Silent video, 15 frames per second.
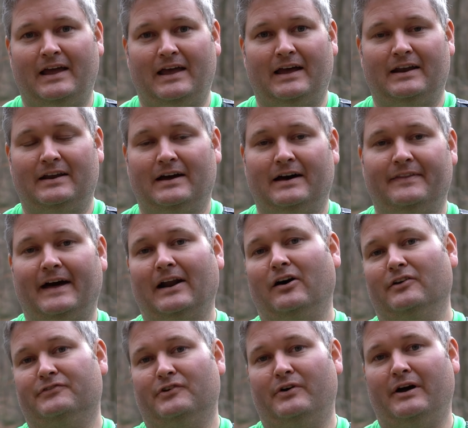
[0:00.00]
and uh, that
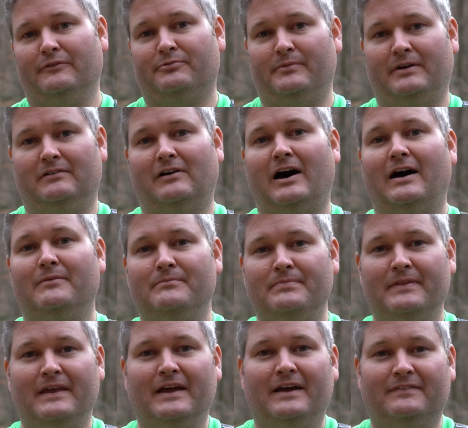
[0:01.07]
also helps me a lot.
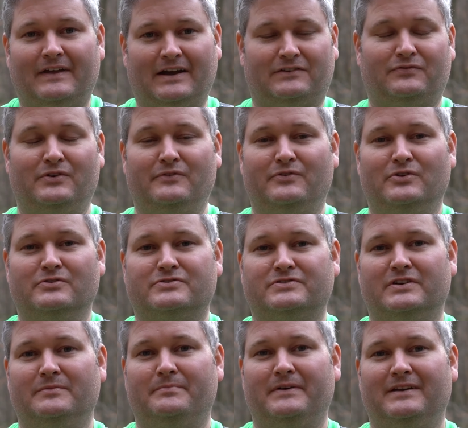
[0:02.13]
Thanks for your
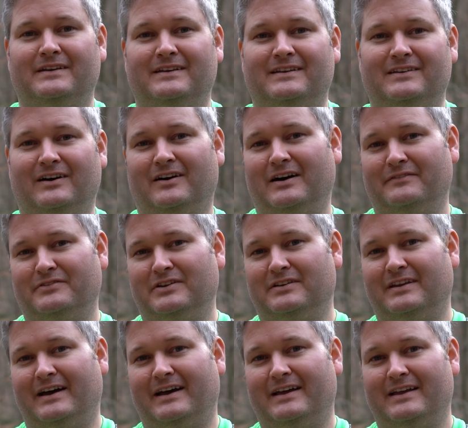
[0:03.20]
viewership, and y'all have a
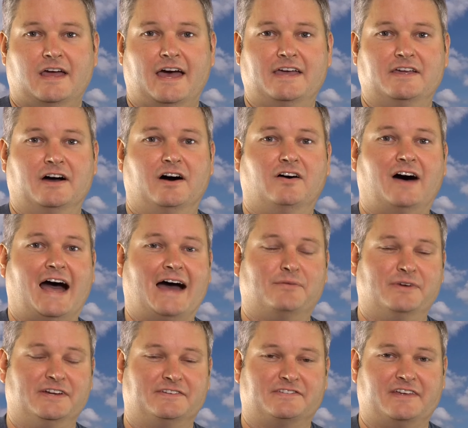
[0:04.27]
good day. Hey y'all,
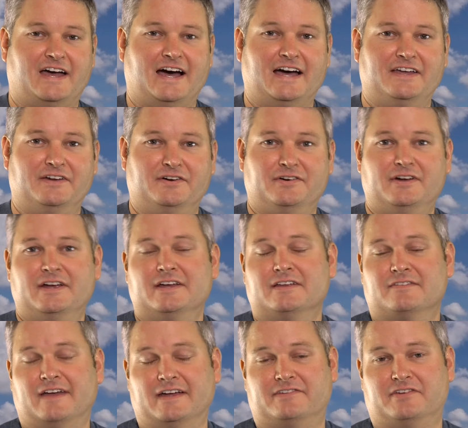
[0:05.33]
IrixGuy here.
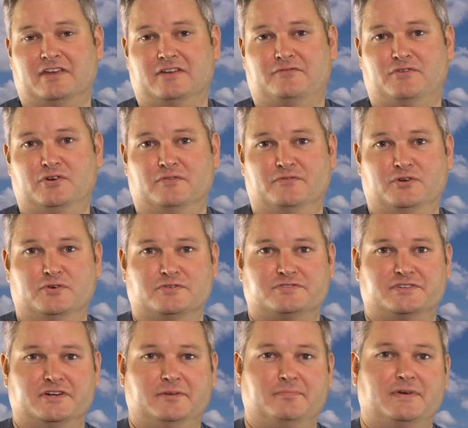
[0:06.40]
Thanks again for your
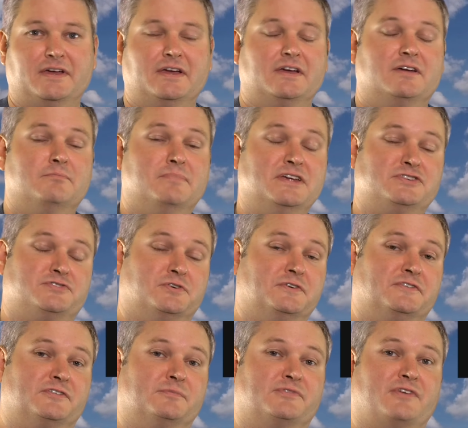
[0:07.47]
viewership. Be sure
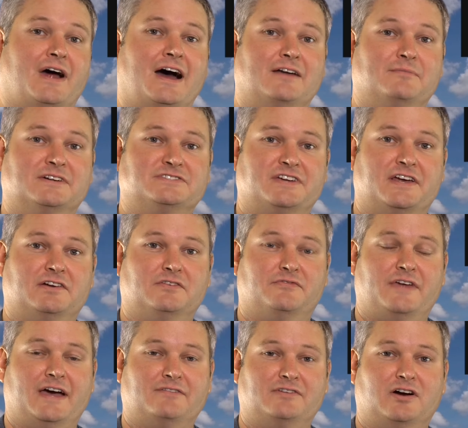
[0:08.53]
to subscribe to my channel if
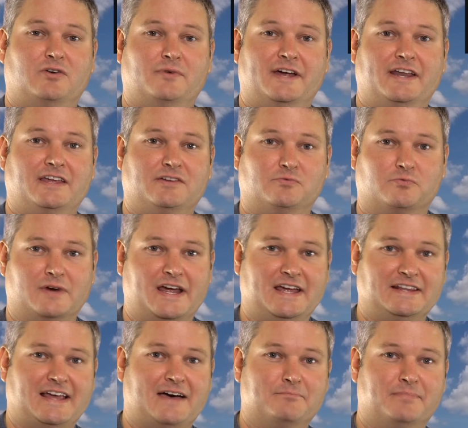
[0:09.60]
you haven't already and
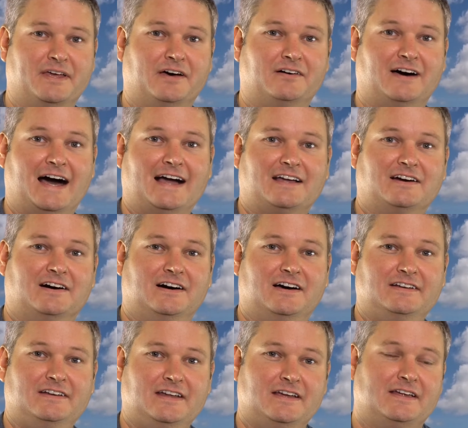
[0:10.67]
ring that bell
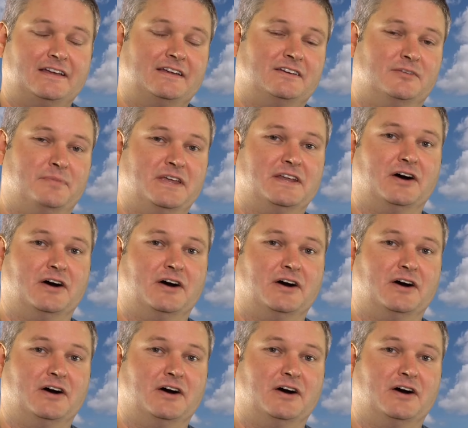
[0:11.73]
icon to be